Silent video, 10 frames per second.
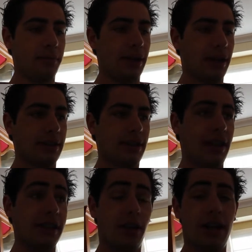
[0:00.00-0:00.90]
but
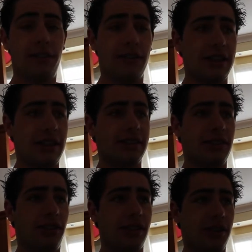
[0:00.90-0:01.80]
he's going out for dinner
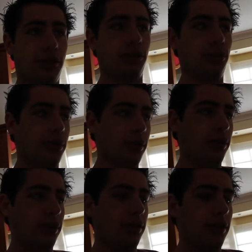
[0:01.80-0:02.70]
tonight, so
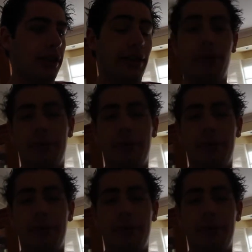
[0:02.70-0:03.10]
he won't